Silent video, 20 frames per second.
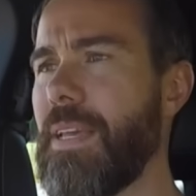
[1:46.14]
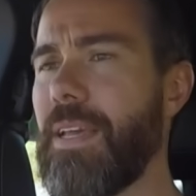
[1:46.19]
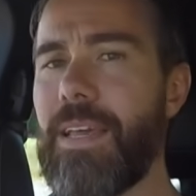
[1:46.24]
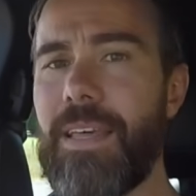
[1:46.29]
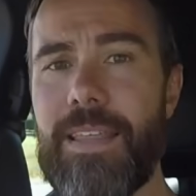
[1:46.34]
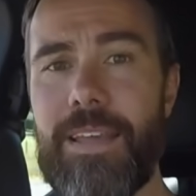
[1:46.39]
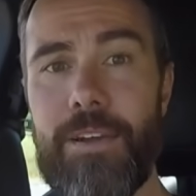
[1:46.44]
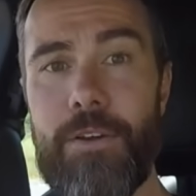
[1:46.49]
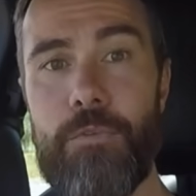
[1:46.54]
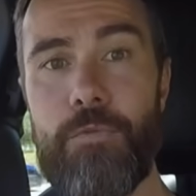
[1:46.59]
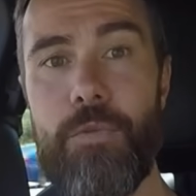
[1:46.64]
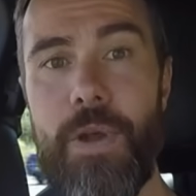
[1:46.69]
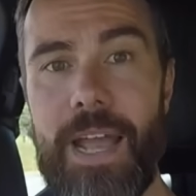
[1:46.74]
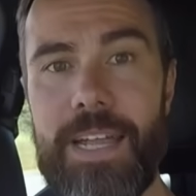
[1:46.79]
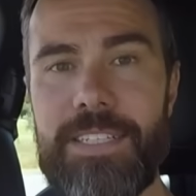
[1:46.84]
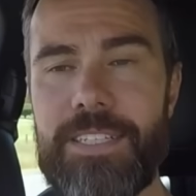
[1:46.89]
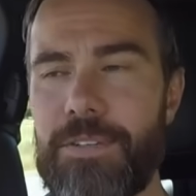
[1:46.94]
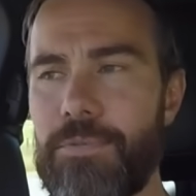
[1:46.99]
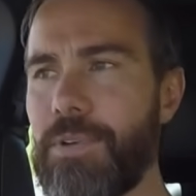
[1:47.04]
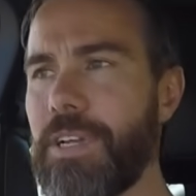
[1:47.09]
There are
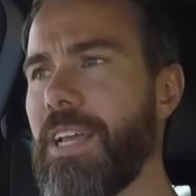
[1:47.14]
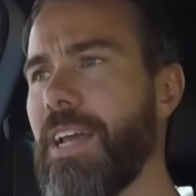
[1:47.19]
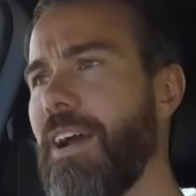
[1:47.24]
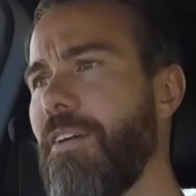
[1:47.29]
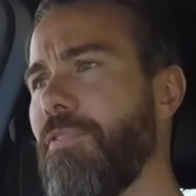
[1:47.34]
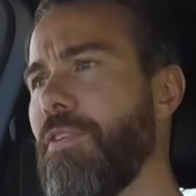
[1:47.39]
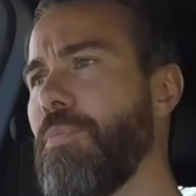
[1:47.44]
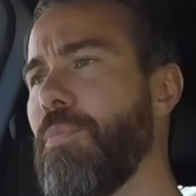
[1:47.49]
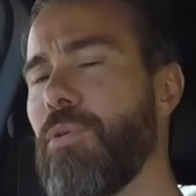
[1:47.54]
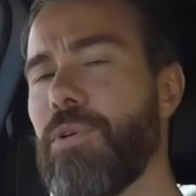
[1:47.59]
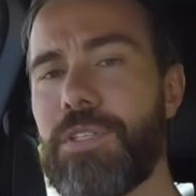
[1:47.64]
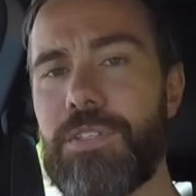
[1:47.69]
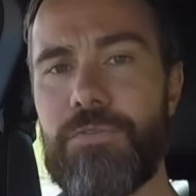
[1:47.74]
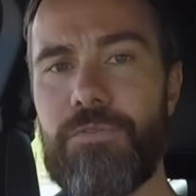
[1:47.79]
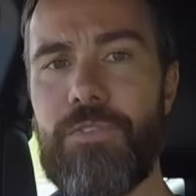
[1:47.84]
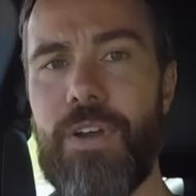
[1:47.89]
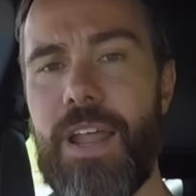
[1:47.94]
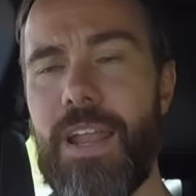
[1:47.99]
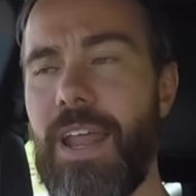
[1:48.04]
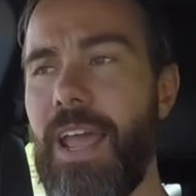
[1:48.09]
rated recovery points
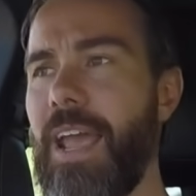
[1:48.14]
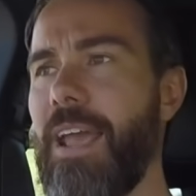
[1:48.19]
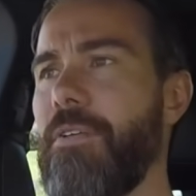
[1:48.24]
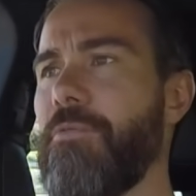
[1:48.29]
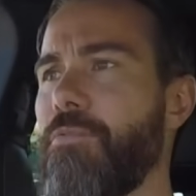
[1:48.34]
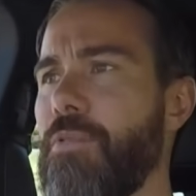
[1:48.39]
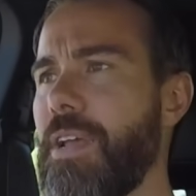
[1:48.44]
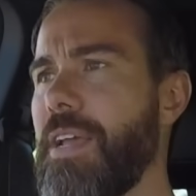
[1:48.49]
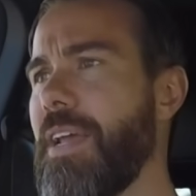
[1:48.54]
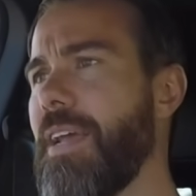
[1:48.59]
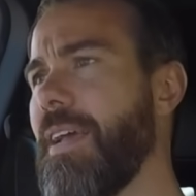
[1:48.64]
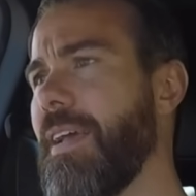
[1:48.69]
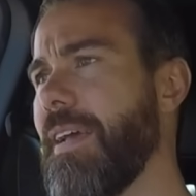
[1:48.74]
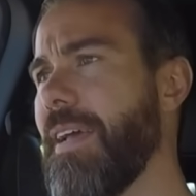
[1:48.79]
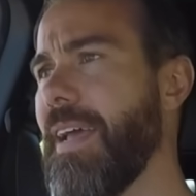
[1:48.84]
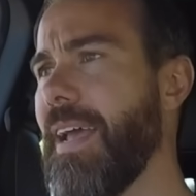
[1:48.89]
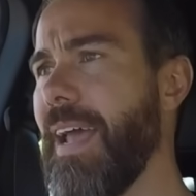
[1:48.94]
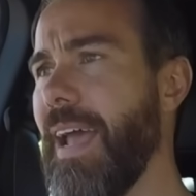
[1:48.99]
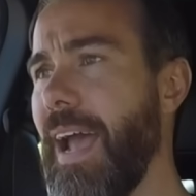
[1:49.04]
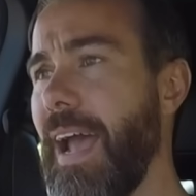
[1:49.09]
front and rear,
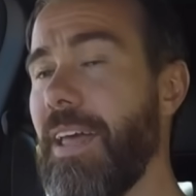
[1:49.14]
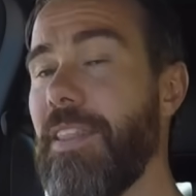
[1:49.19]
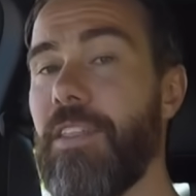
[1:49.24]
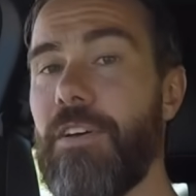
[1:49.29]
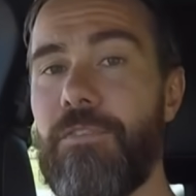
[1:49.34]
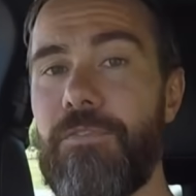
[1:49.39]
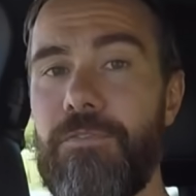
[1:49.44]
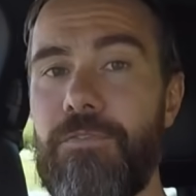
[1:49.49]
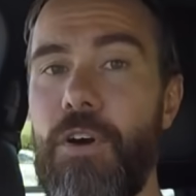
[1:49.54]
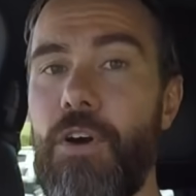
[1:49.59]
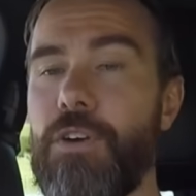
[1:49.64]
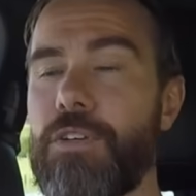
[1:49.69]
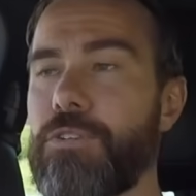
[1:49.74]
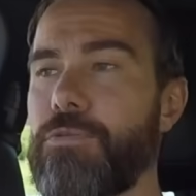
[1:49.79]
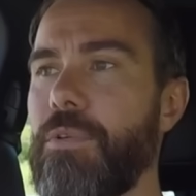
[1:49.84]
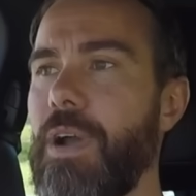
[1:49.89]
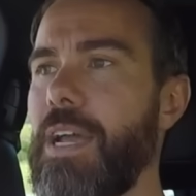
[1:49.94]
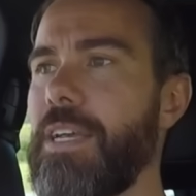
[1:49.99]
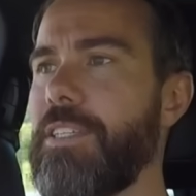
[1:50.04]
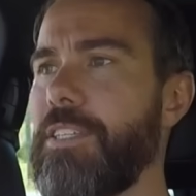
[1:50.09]
and the Fox
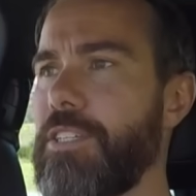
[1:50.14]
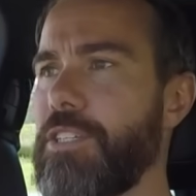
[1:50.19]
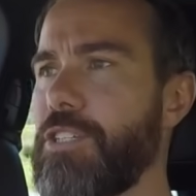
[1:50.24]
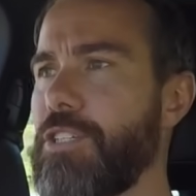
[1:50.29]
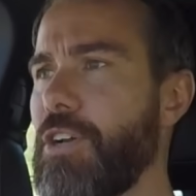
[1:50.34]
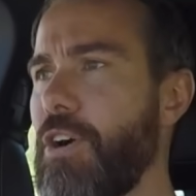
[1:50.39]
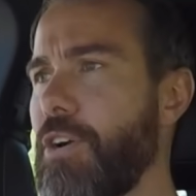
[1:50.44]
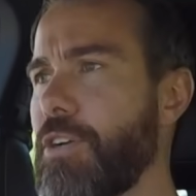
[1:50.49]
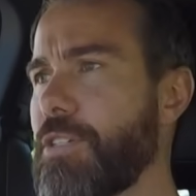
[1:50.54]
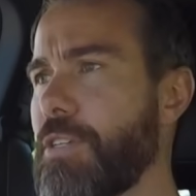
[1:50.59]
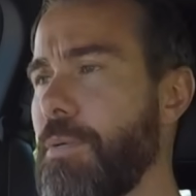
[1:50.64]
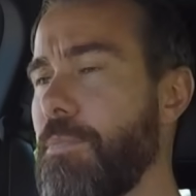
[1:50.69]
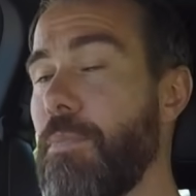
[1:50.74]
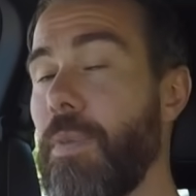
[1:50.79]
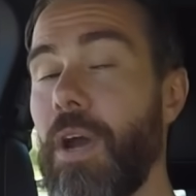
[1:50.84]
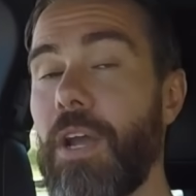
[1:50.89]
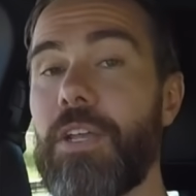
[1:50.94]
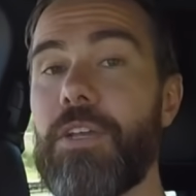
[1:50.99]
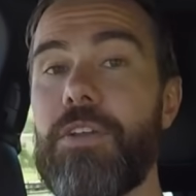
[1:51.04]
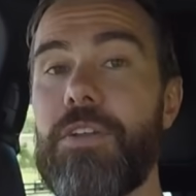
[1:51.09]
racing shocks,
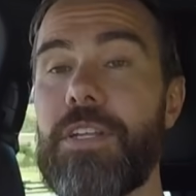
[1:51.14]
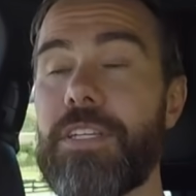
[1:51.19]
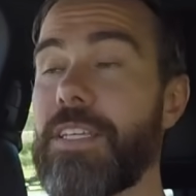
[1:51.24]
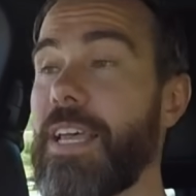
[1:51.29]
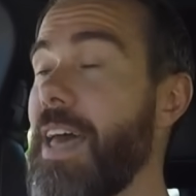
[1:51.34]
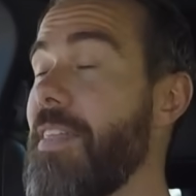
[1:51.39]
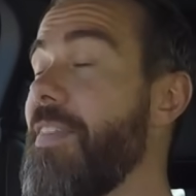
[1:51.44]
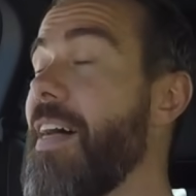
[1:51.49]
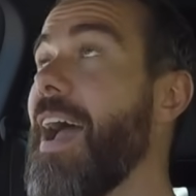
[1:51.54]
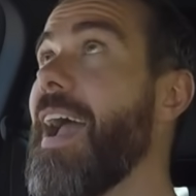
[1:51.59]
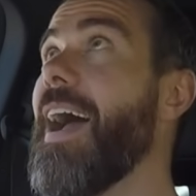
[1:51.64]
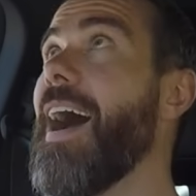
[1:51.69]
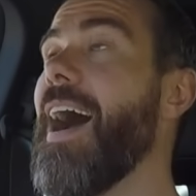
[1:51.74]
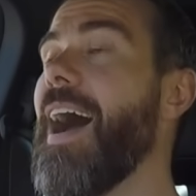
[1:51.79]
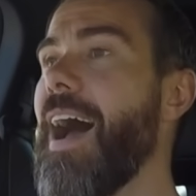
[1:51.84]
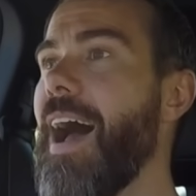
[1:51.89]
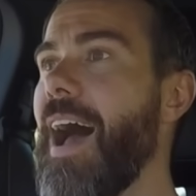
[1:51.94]
my goodness, they are